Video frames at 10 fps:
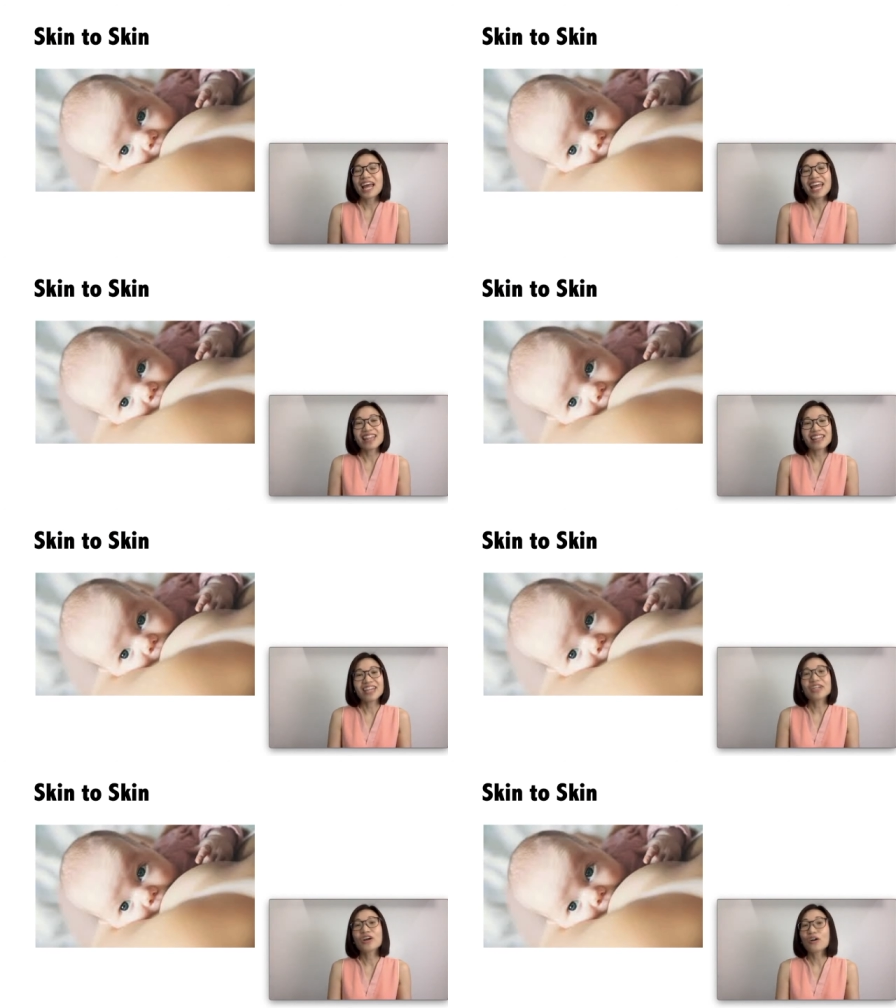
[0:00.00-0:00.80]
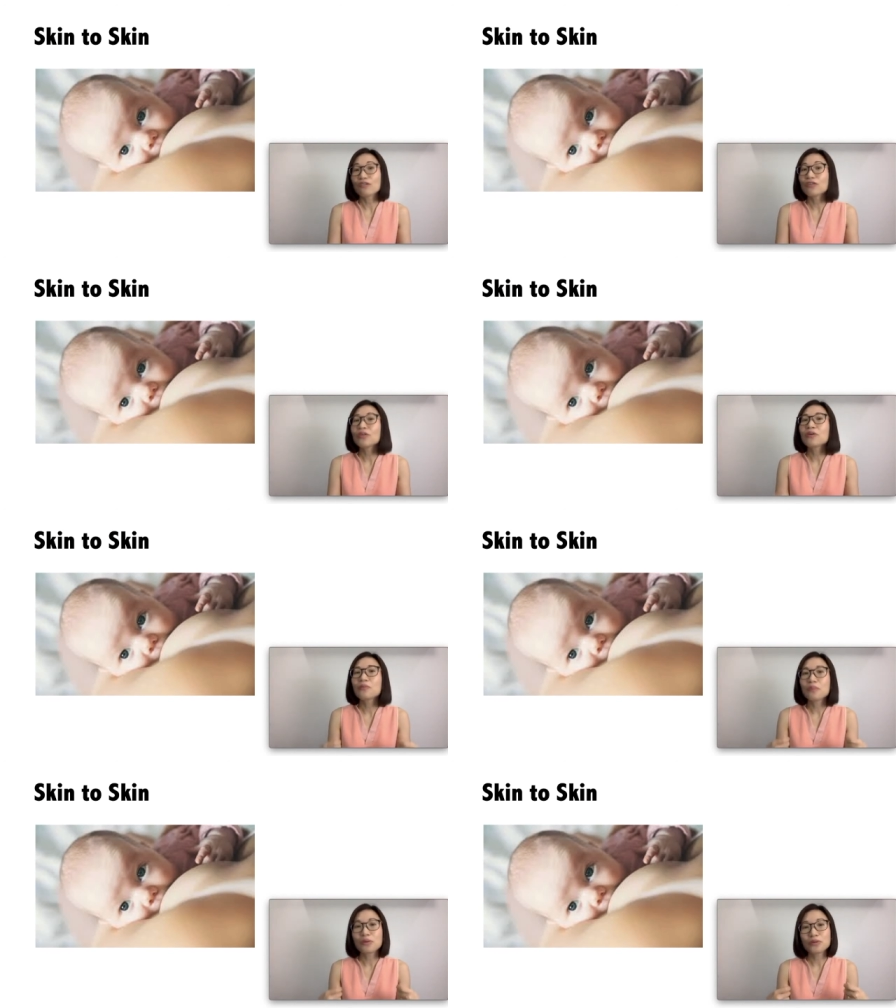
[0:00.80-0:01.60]
and then cover
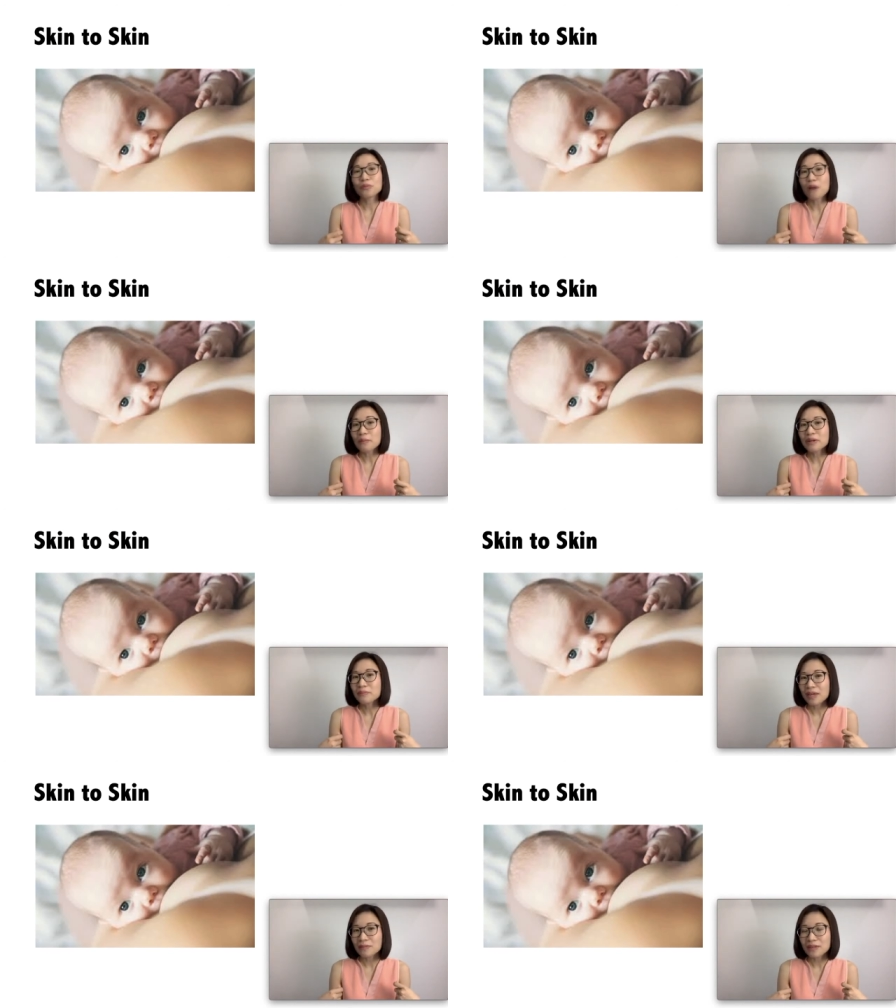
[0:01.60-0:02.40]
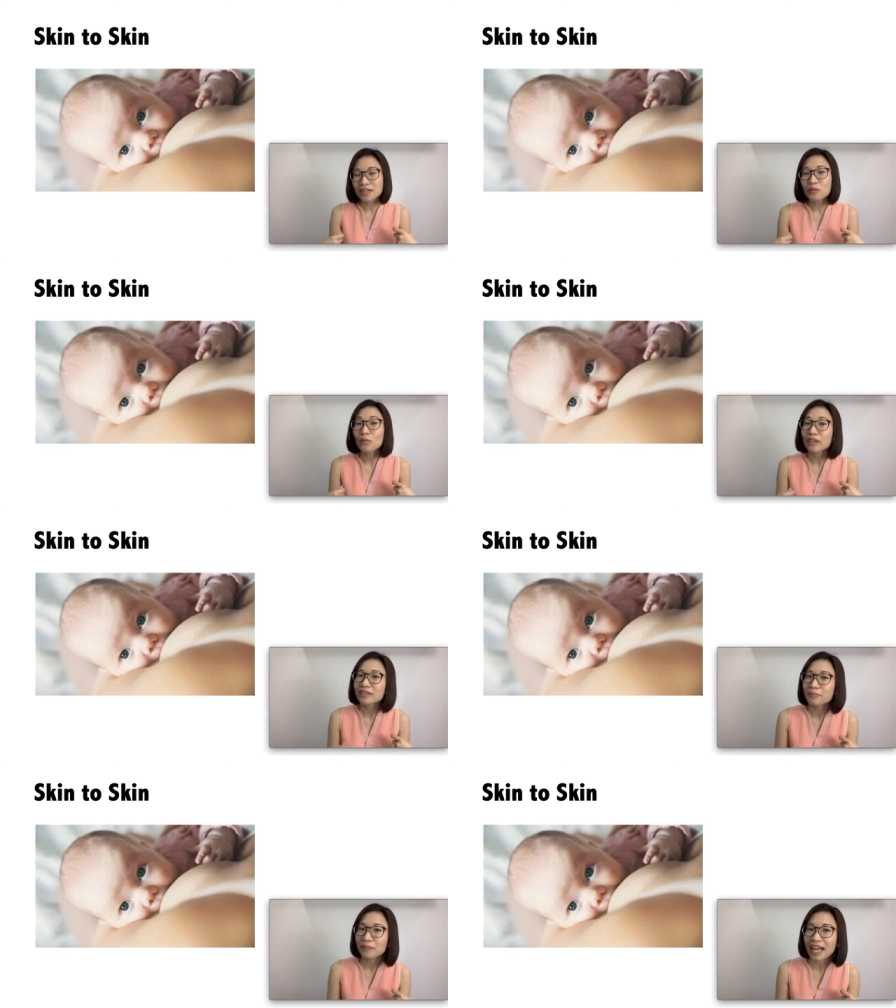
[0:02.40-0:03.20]
both mom and baby with
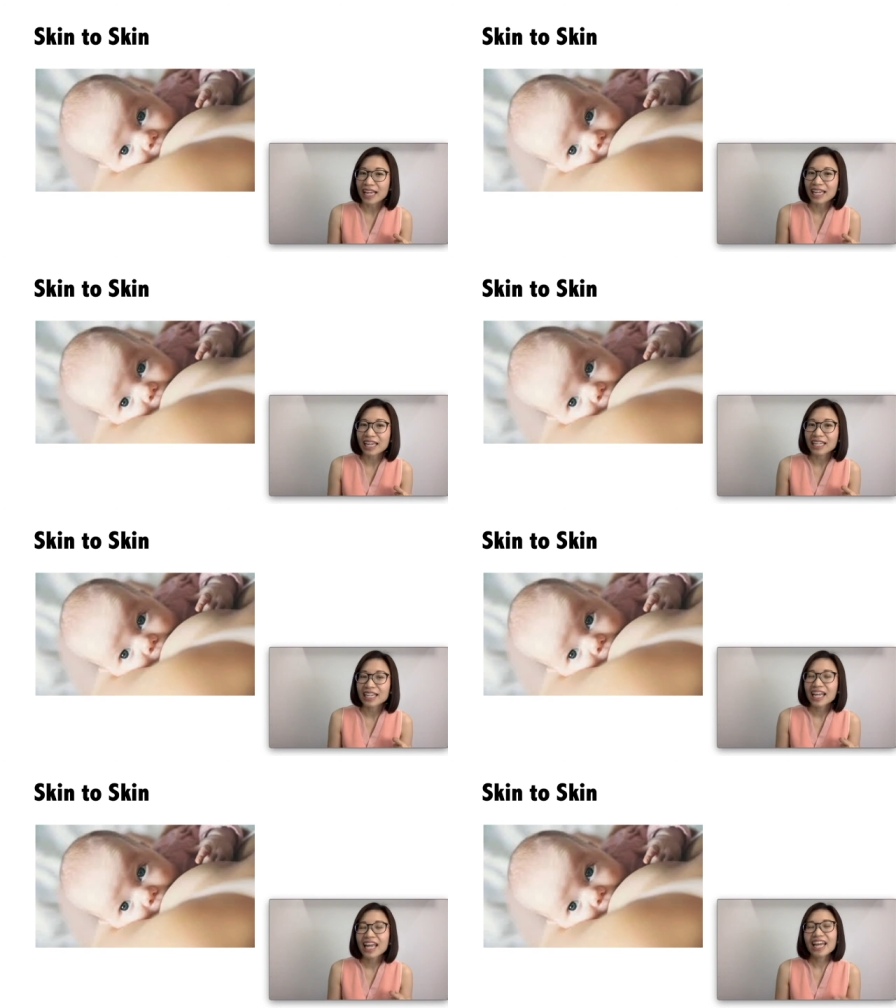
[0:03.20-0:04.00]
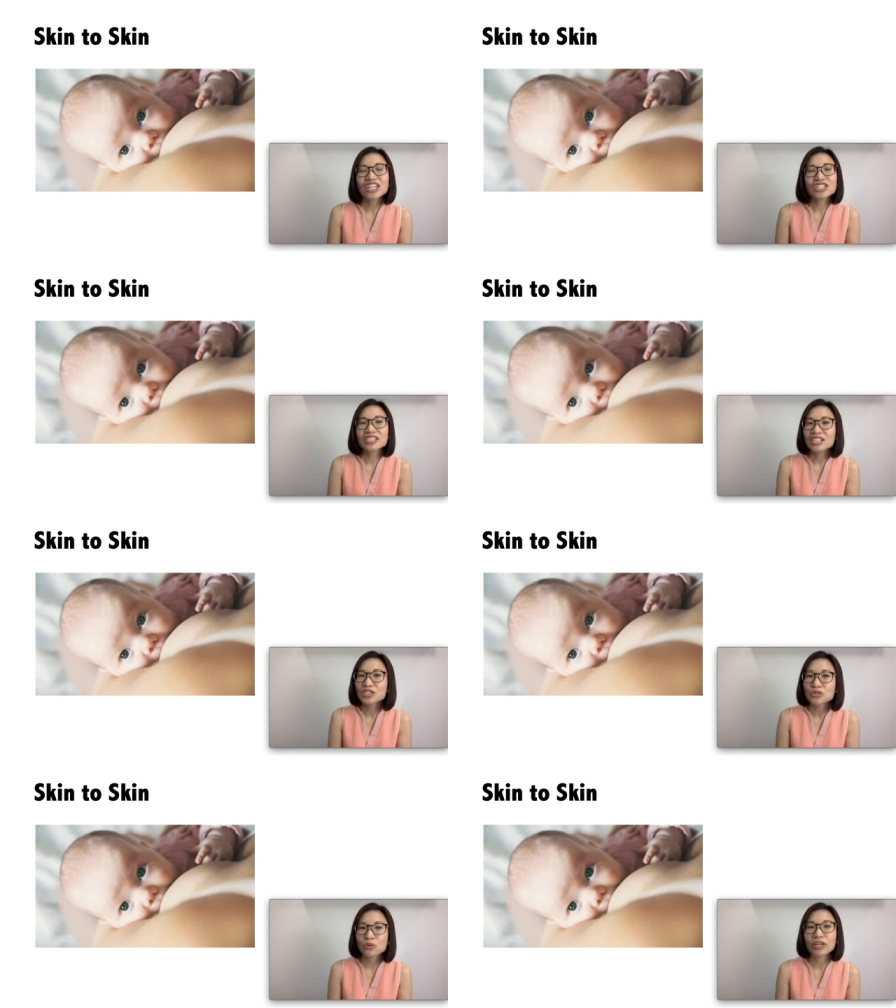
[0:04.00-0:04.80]
a blanket and just
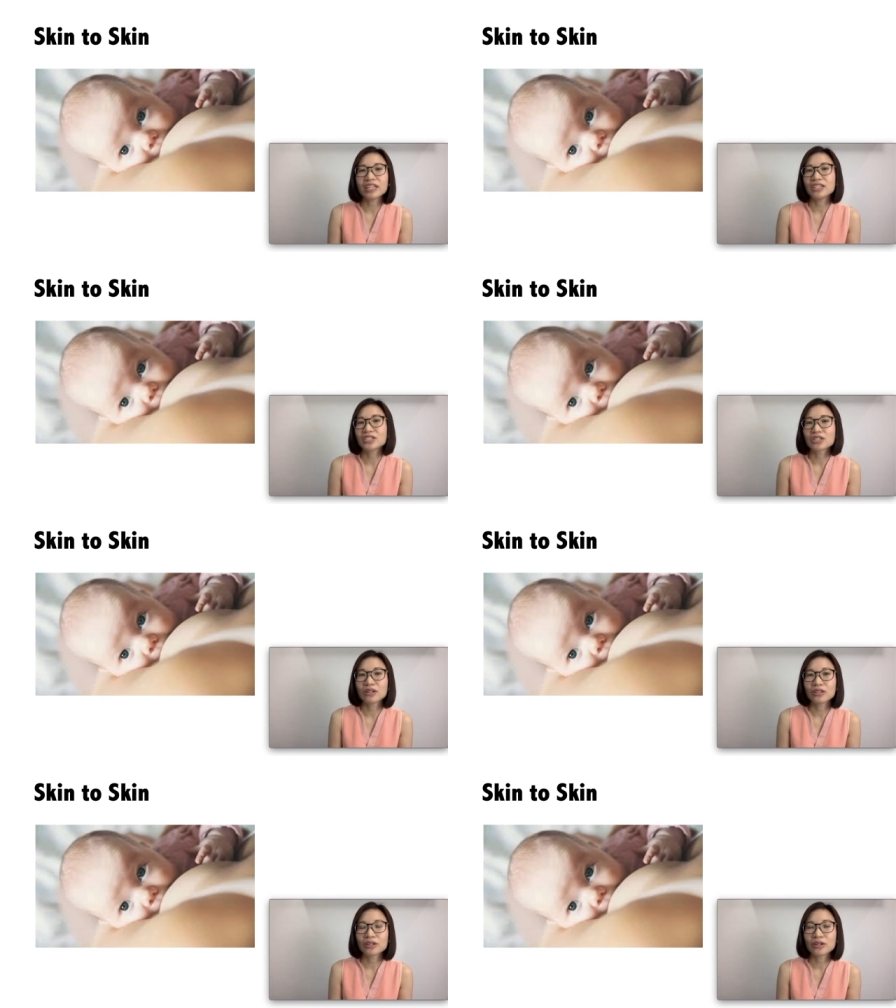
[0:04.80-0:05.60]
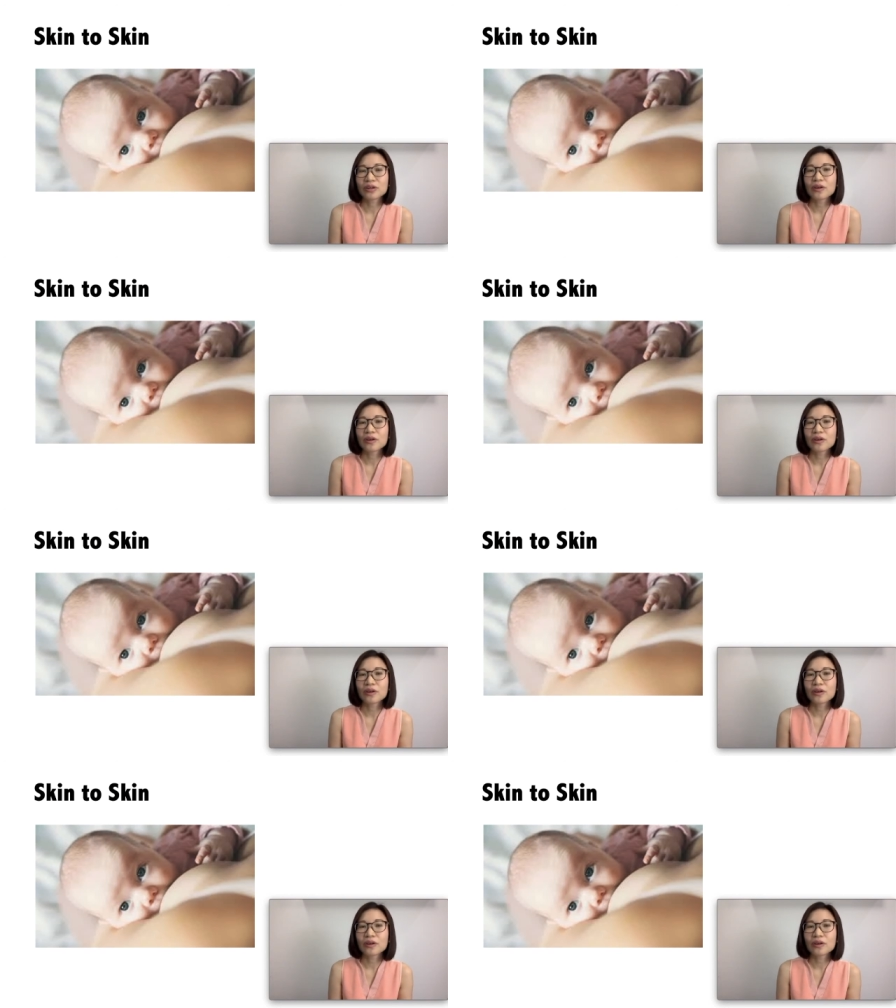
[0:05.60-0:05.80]
enjoy each other.